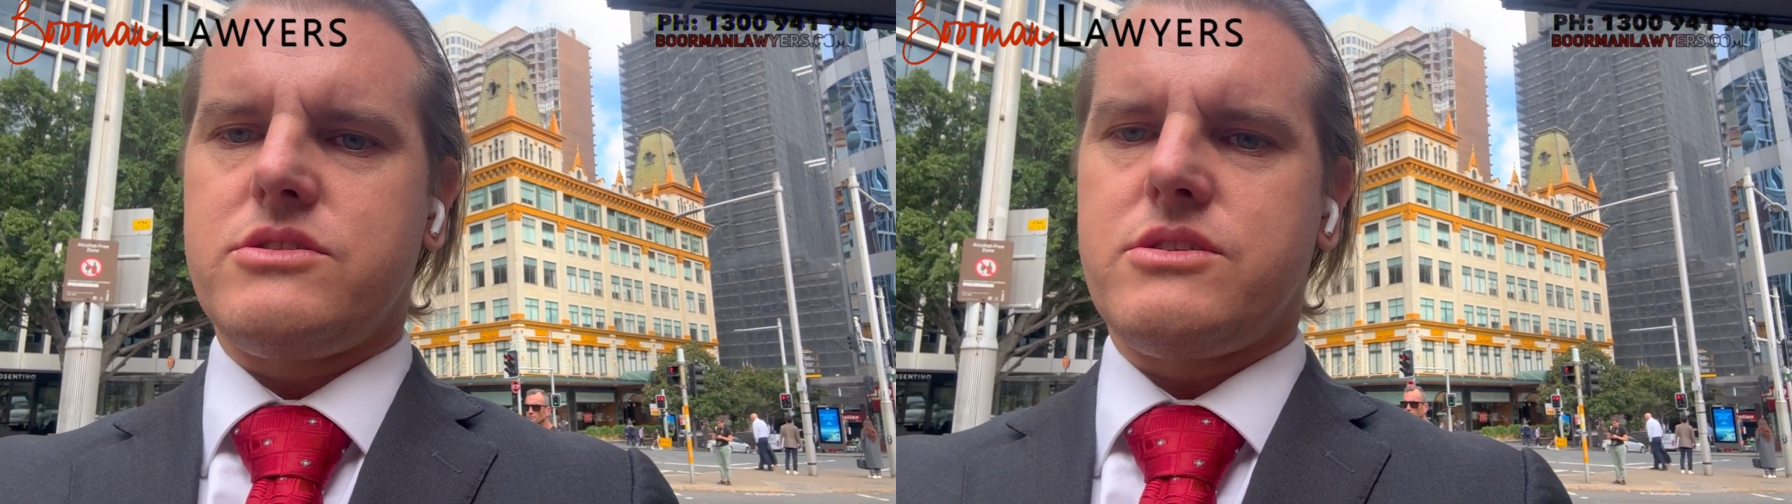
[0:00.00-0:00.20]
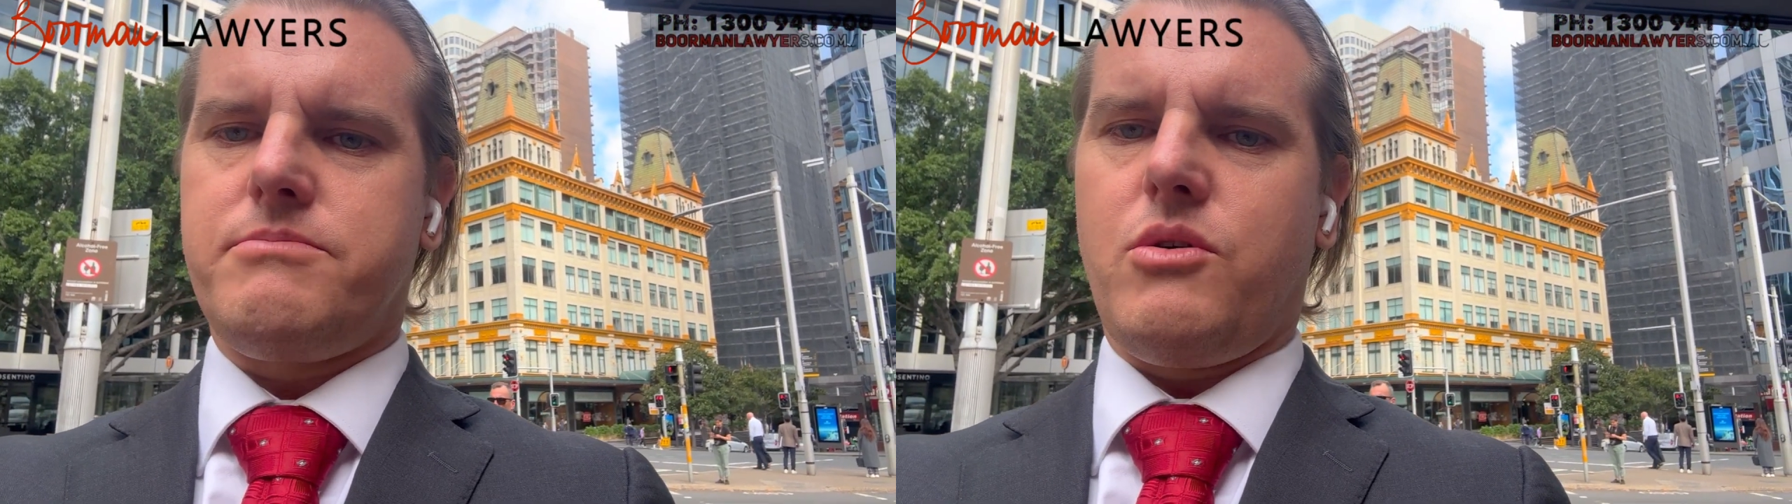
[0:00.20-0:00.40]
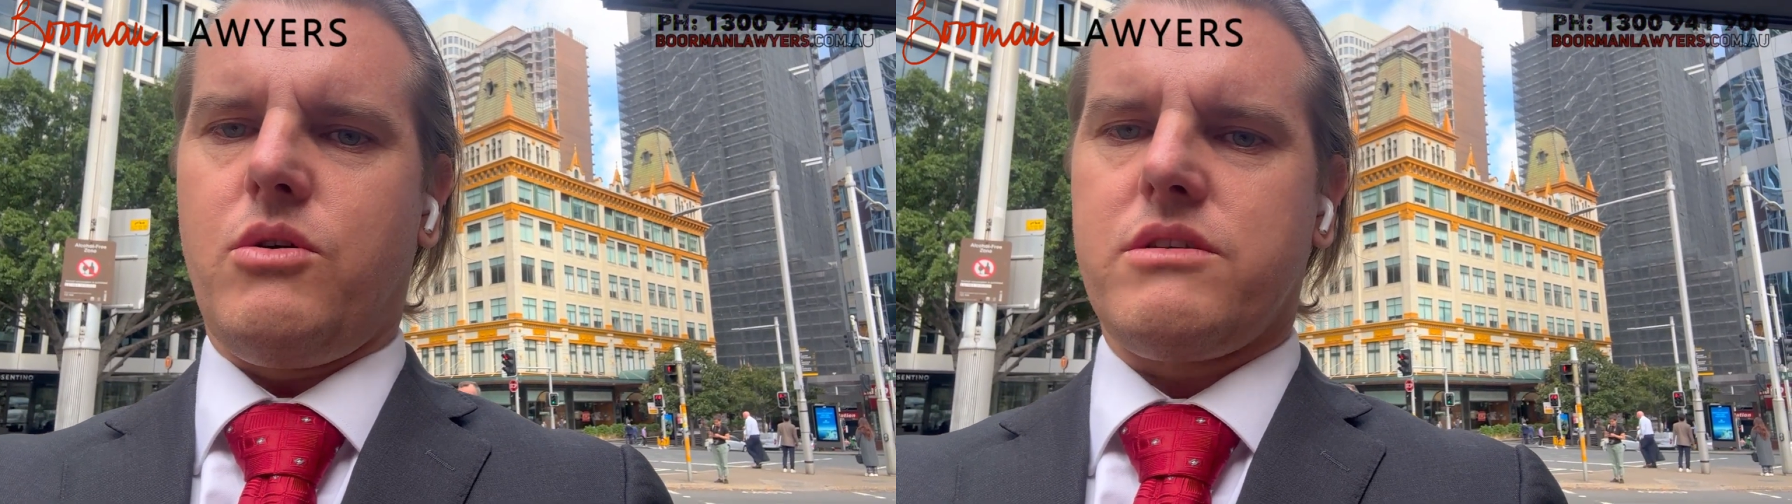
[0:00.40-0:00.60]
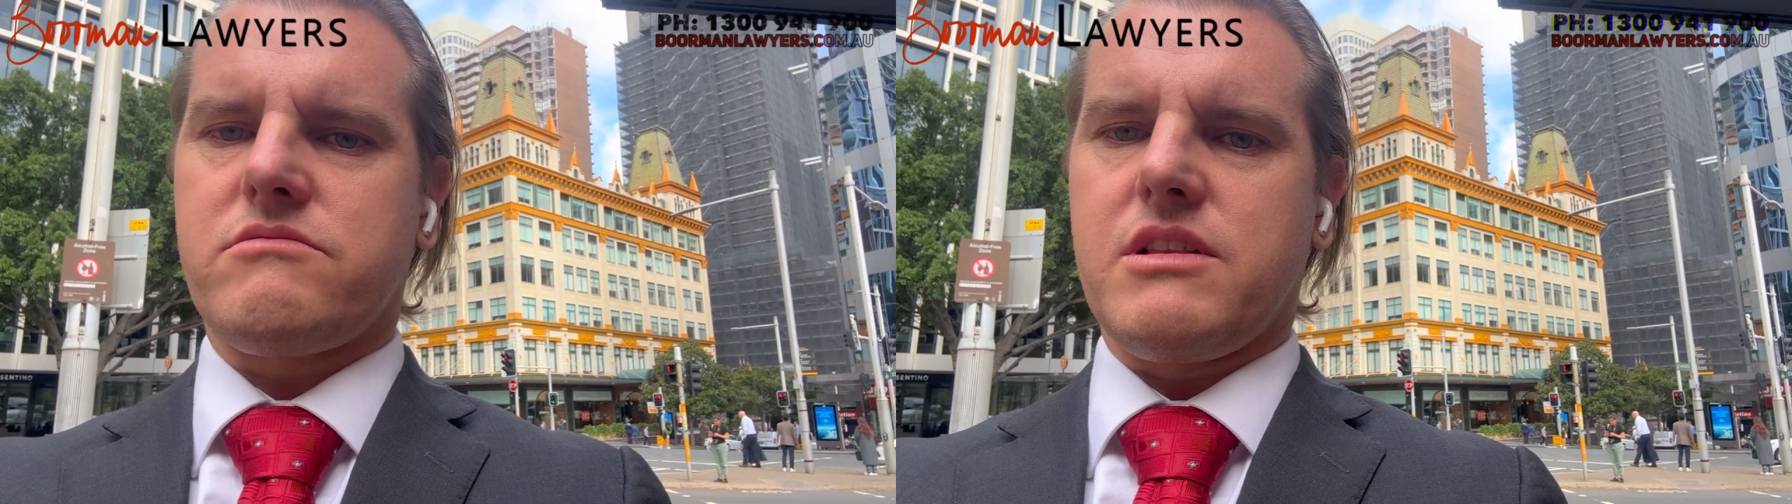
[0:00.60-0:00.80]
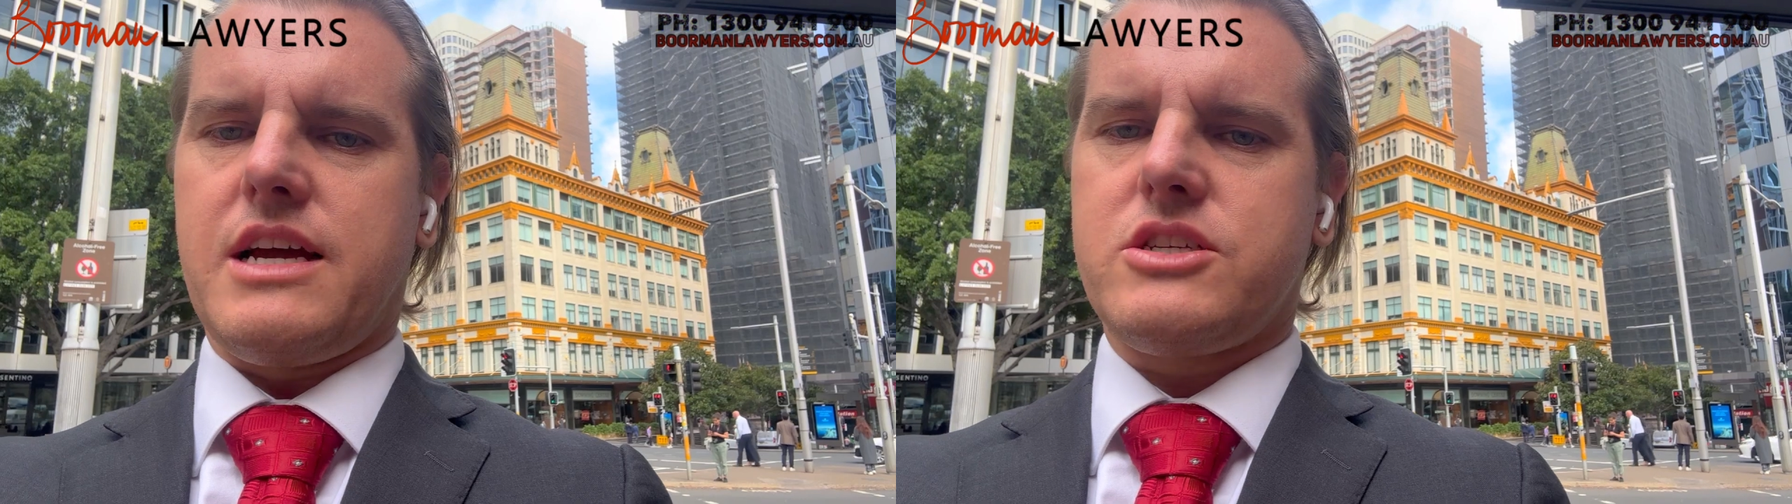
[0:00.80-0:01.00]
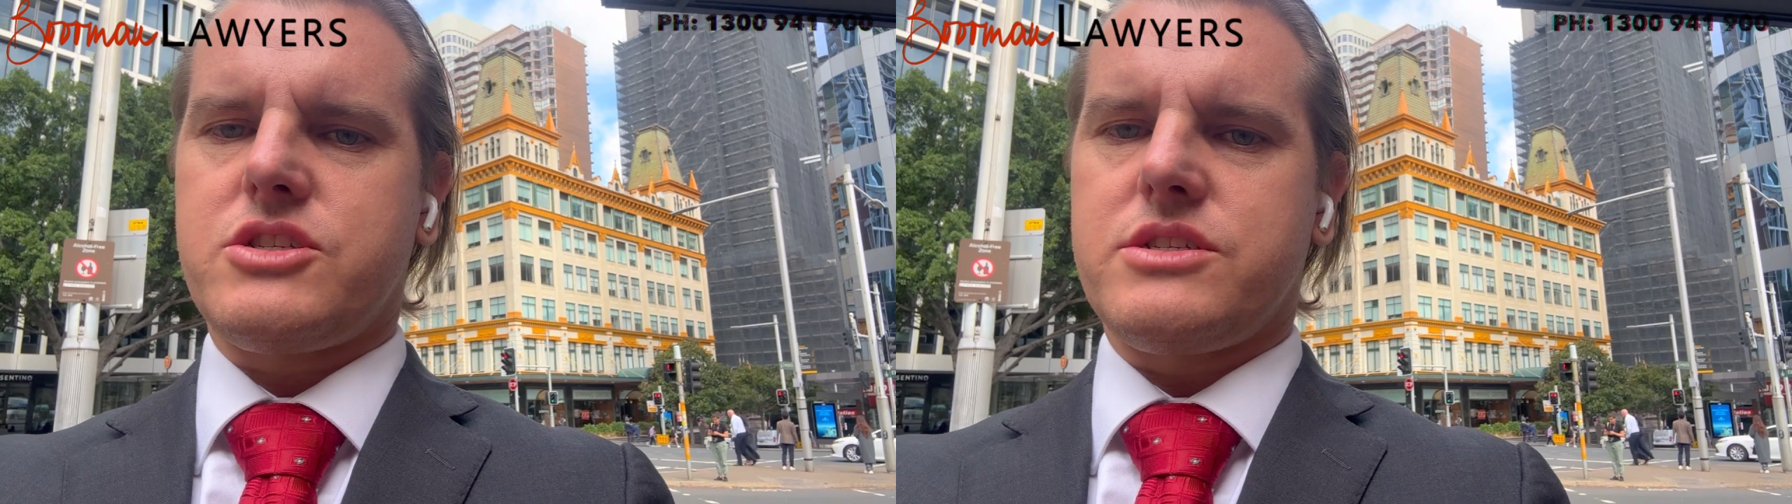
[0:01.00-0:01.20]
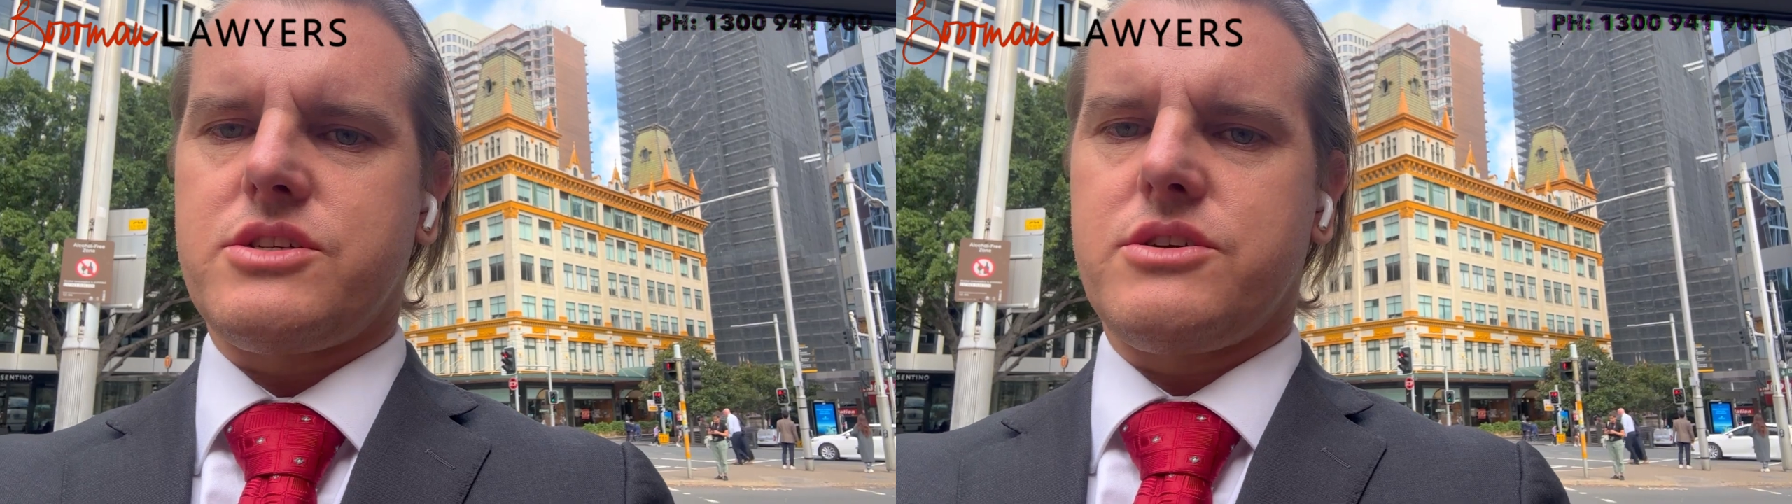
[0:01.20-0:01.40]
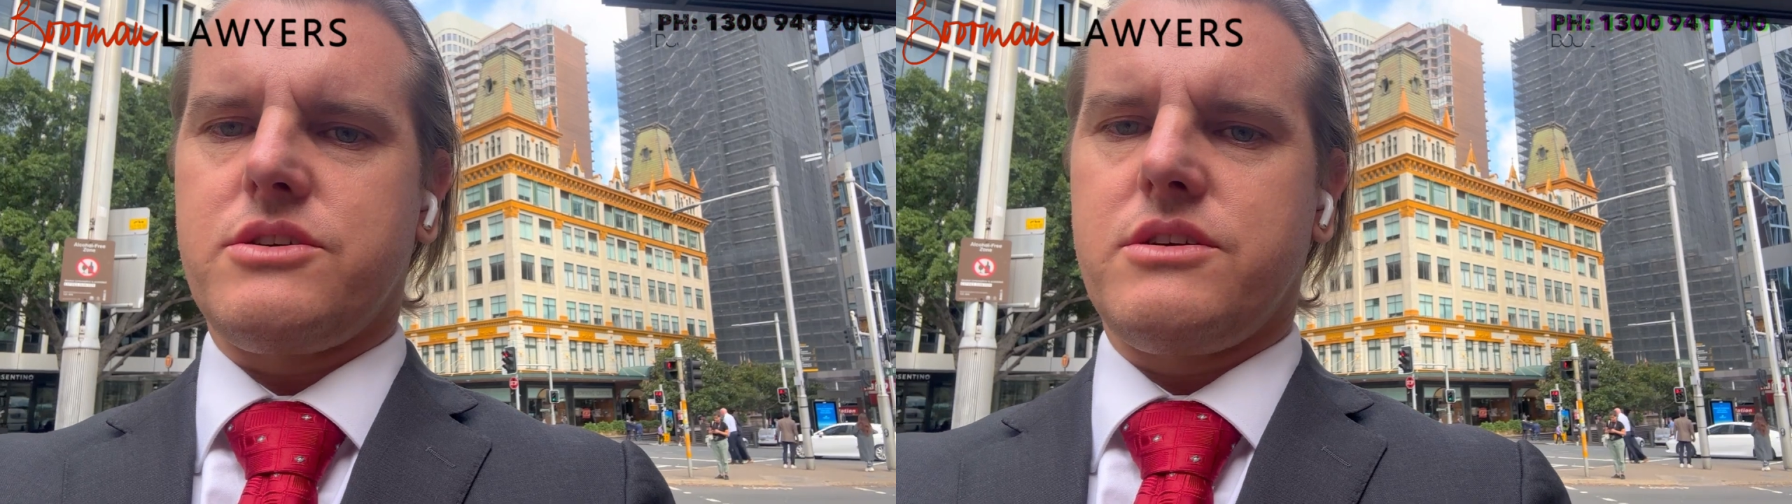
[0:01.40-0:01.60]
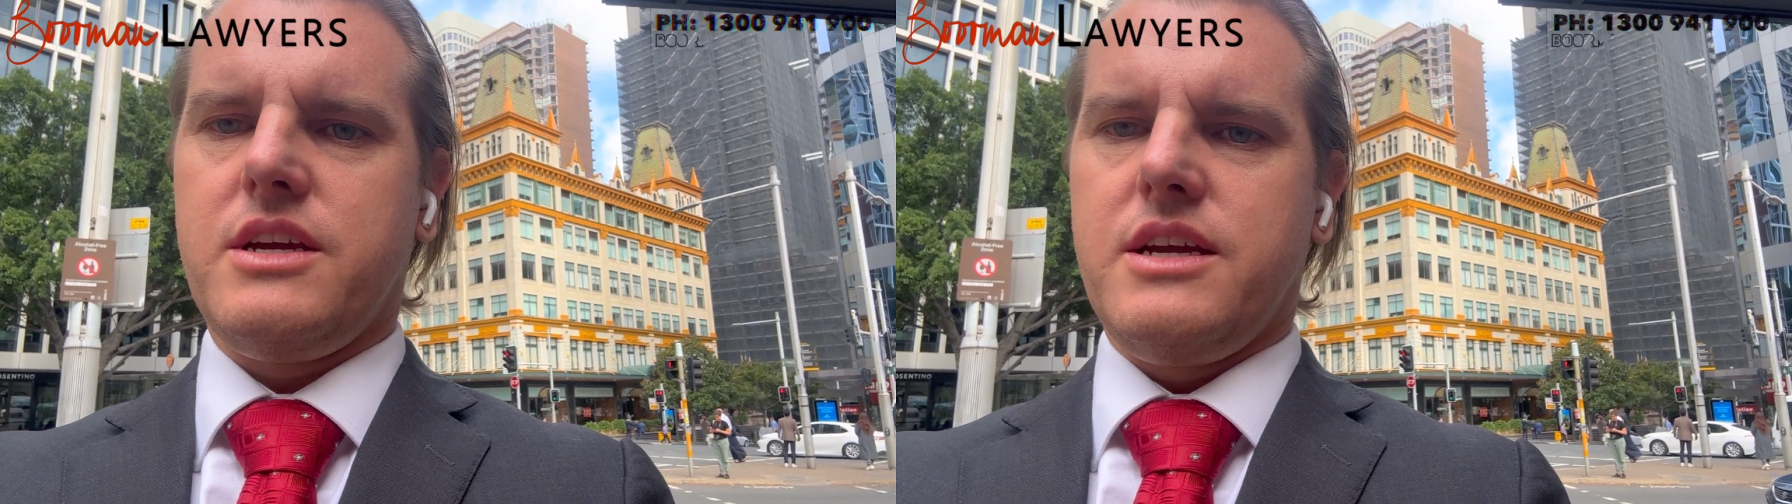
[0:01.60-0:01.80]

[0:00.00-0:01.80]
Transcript: support in relation to